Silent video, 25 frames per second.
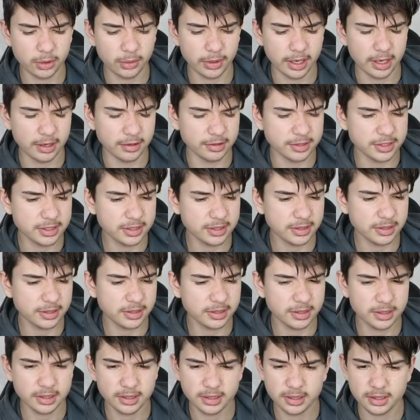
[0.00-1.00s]
else?
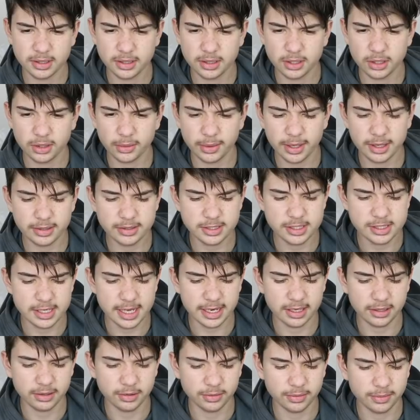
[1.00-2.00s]
Who else has
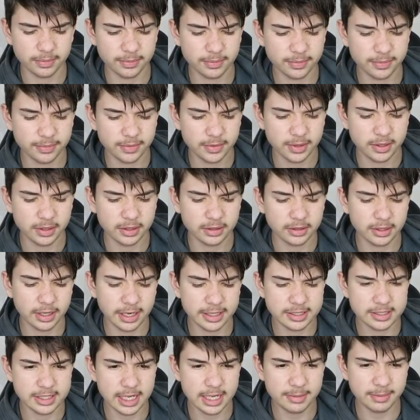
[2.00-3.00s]
had a good... Did
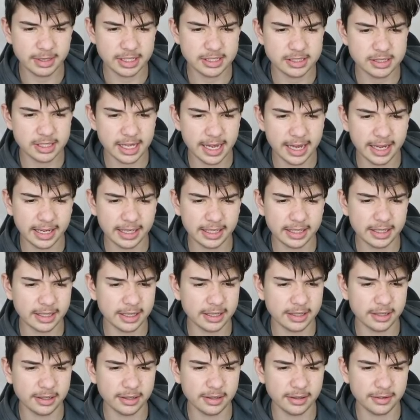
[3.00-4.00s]
I say McStay?
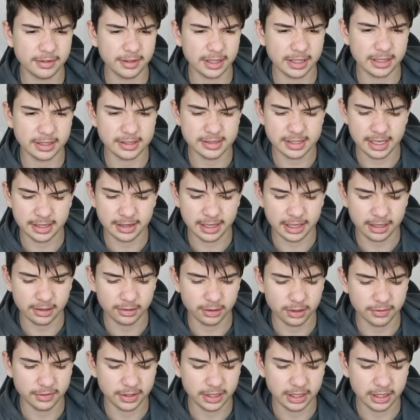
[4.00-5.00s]
I don't think he's had that
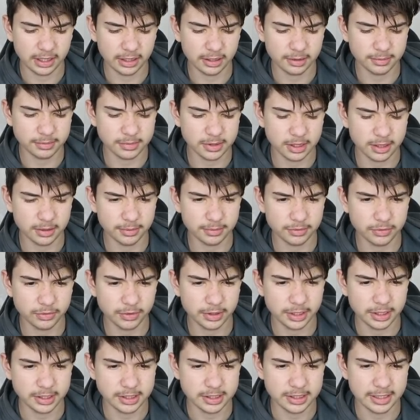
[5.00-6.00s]
good of a year. I'm
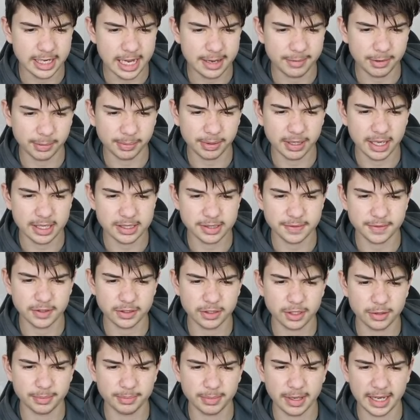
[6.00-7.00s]
really just naming players off the
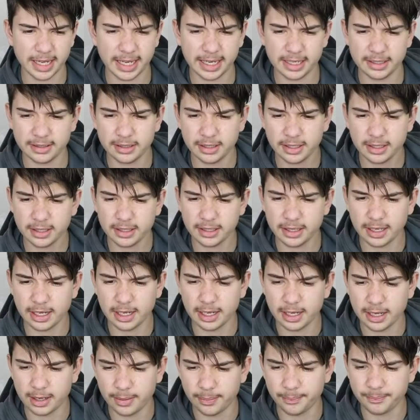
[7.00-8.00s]
top of my head.
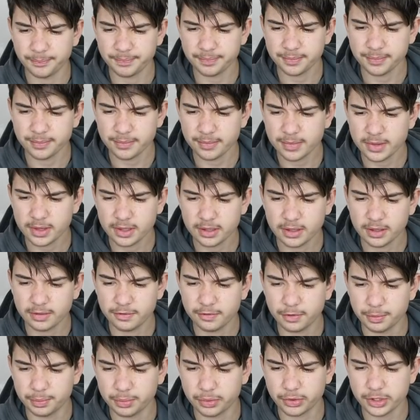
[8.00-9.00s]

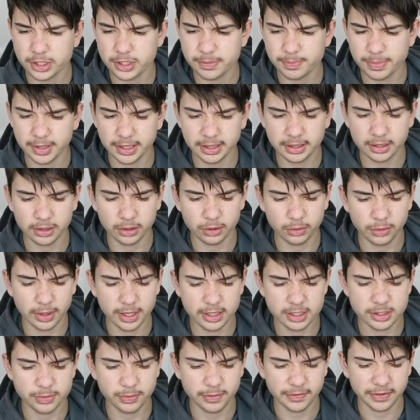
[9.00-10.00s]
For Brisbane, who
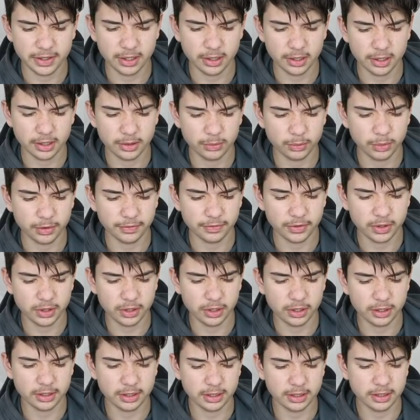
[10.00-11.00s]
else have we got? We've
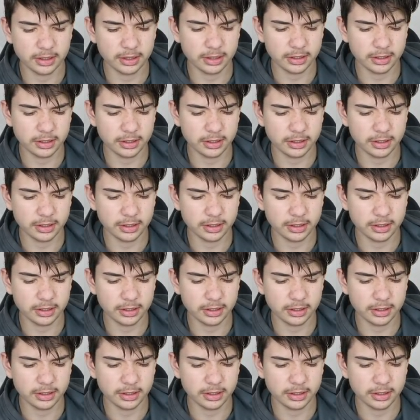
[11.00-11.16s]
got